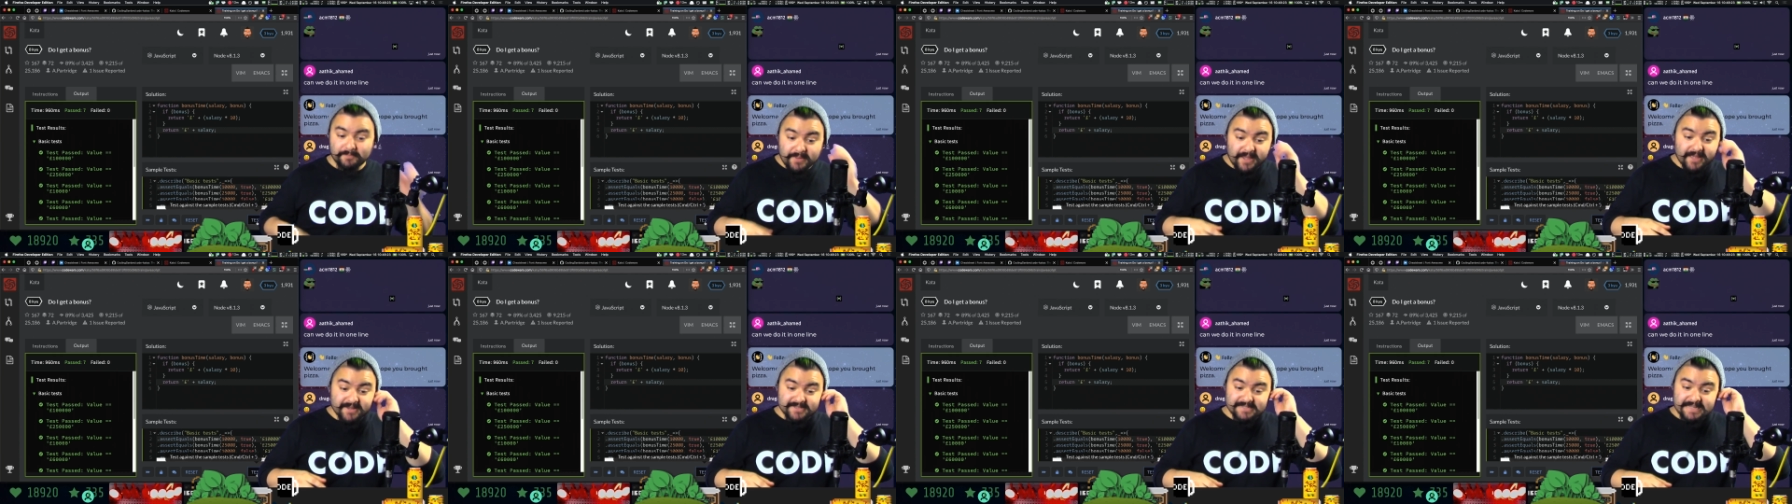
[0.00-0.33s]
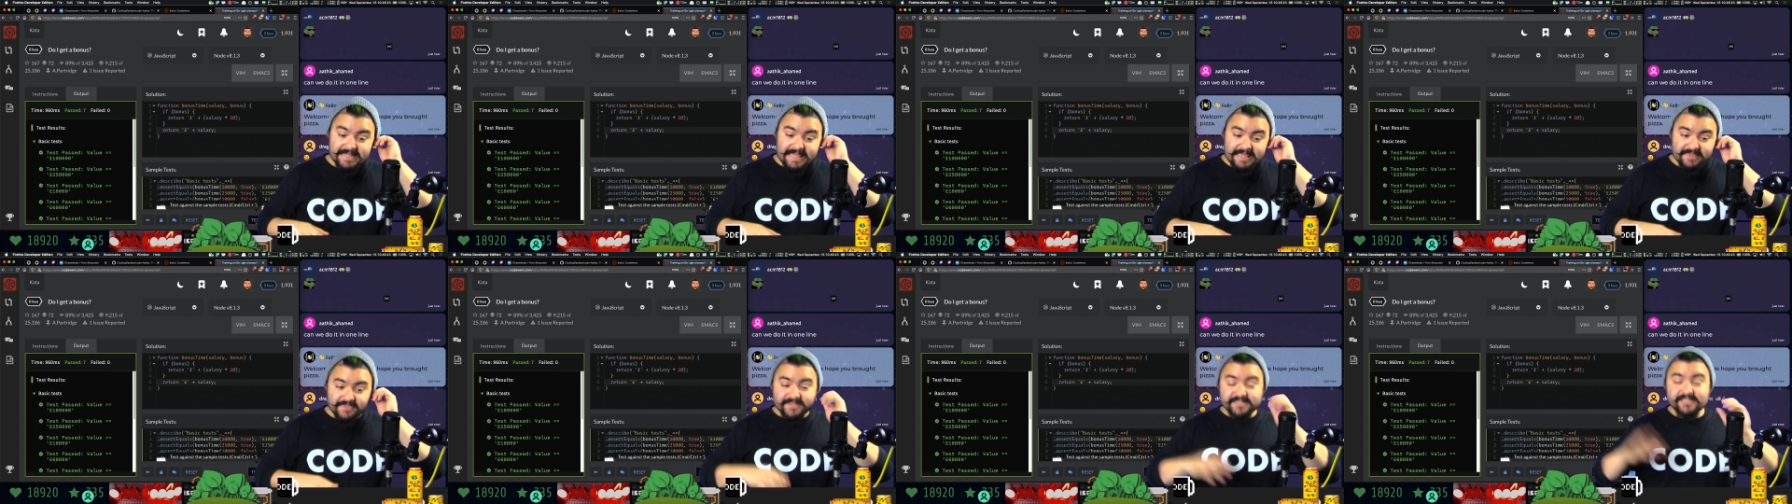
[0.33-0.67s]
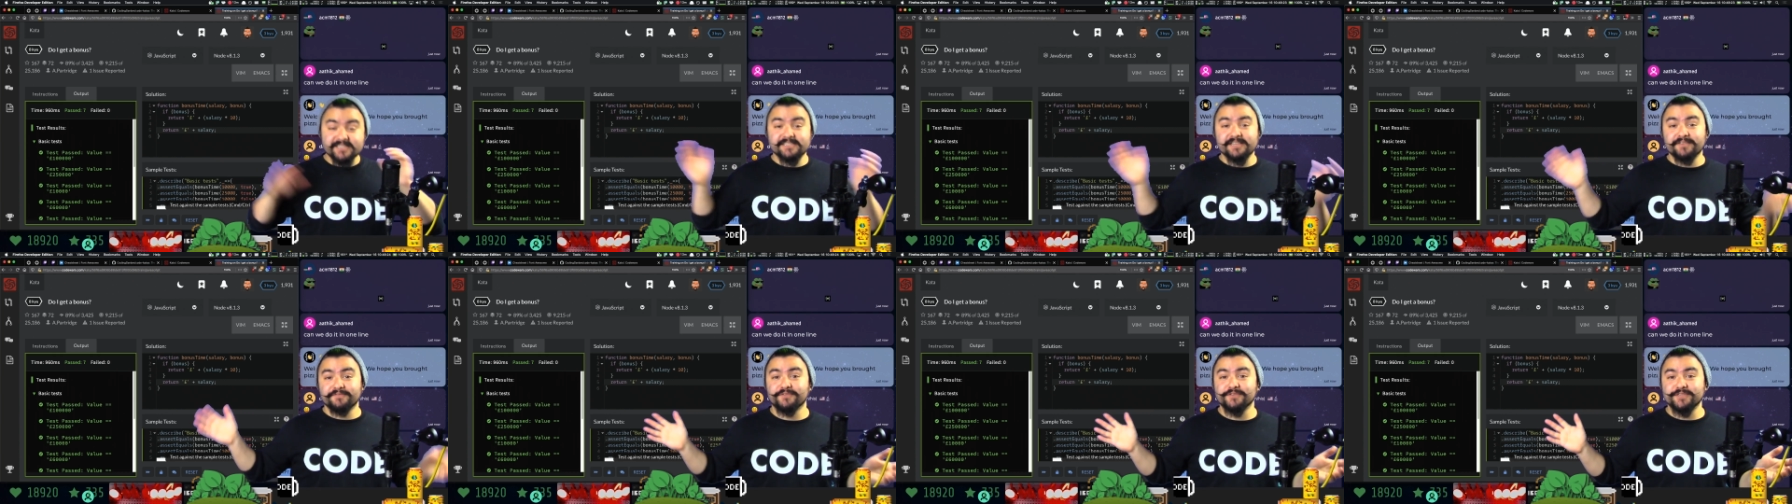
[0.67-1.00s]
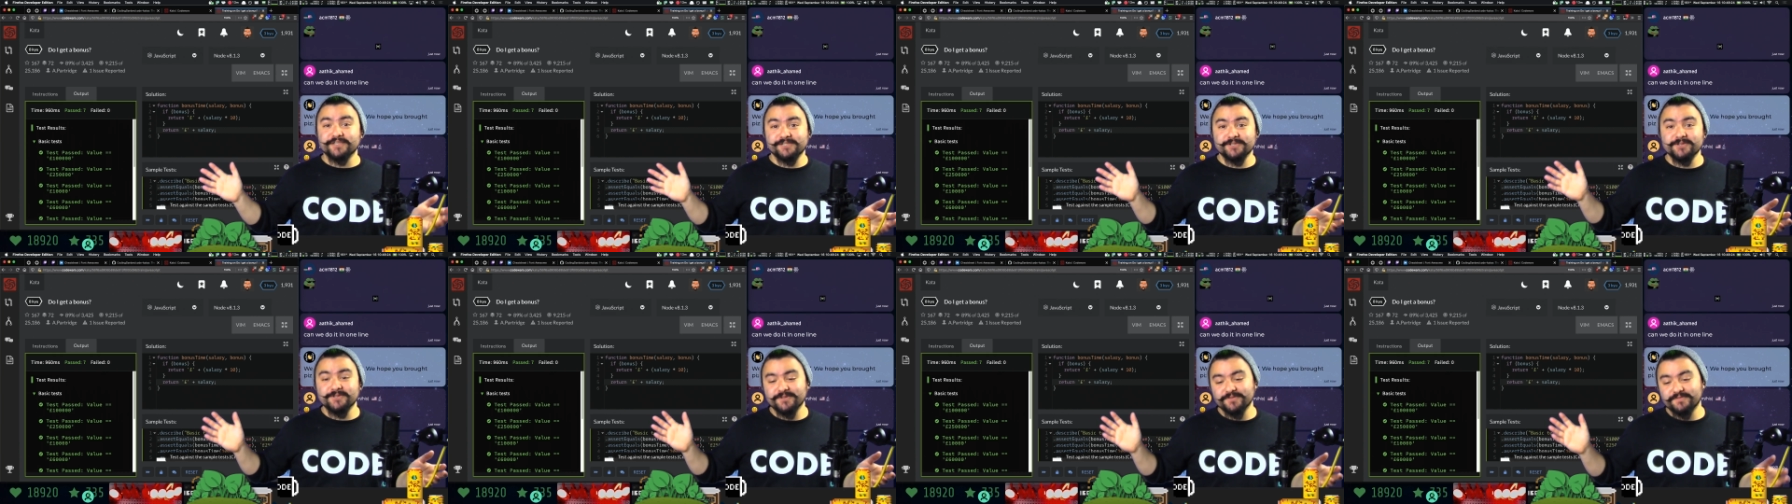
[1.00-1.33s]
But this is it for
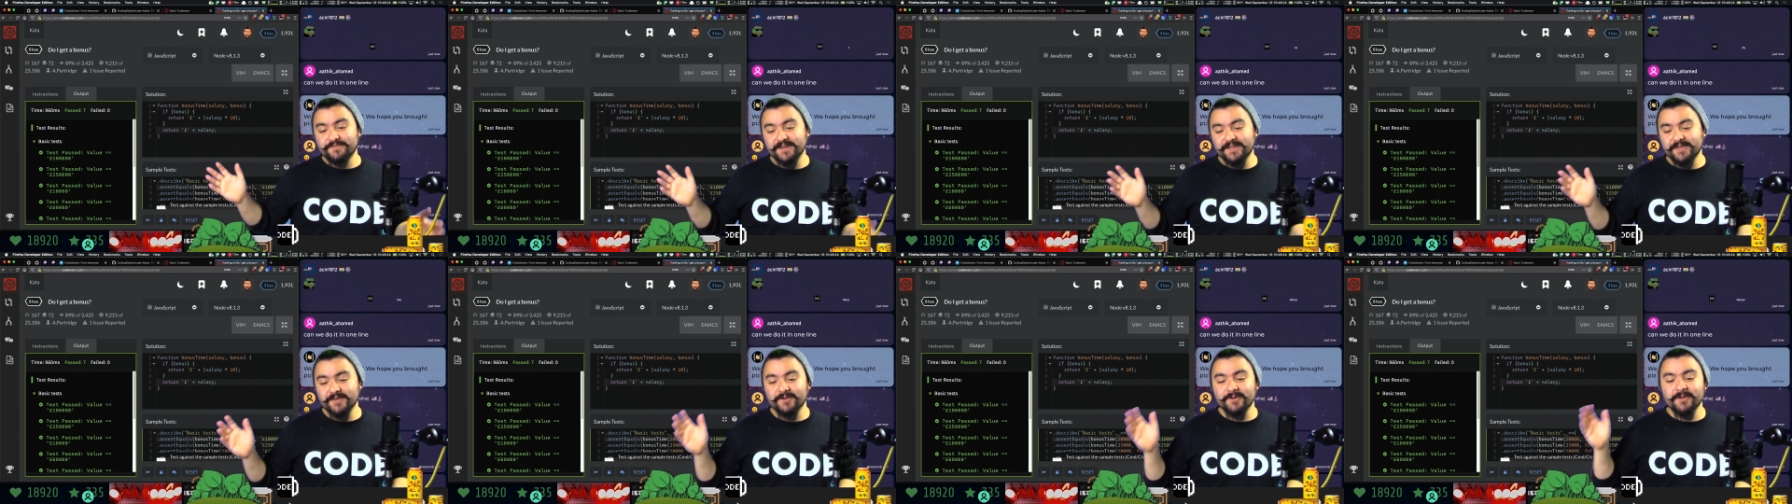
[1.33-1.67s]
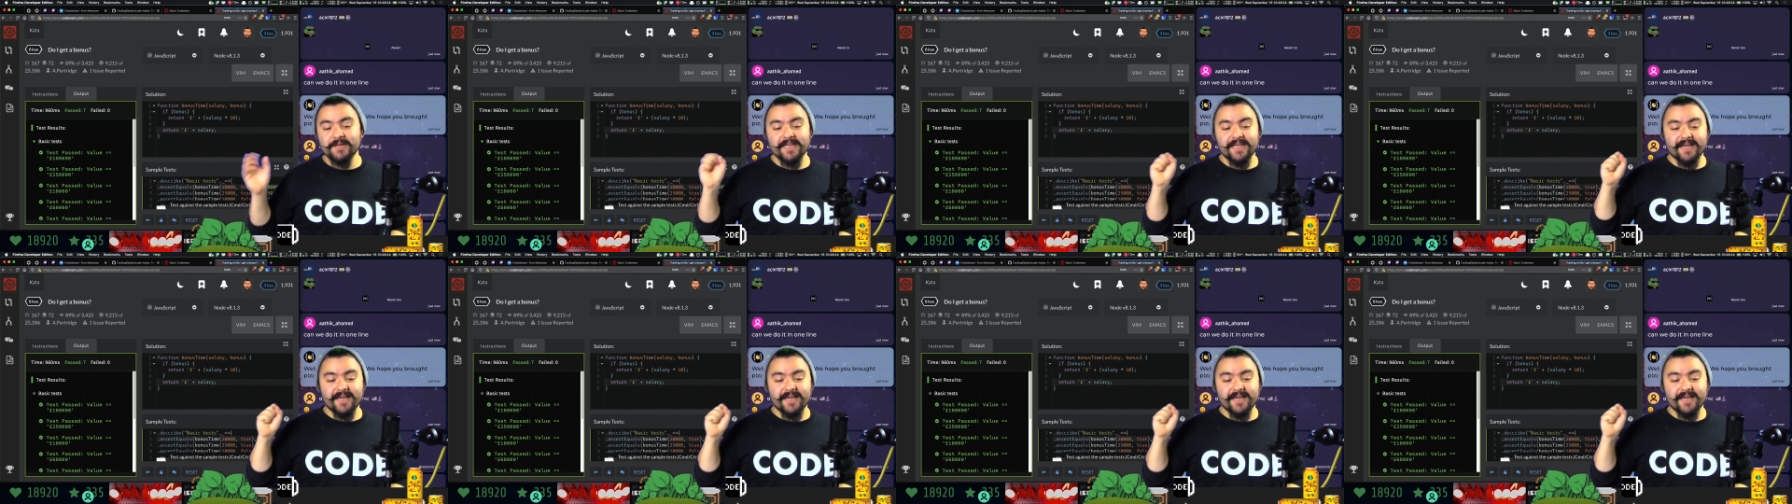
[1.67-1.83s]
this YouTube video.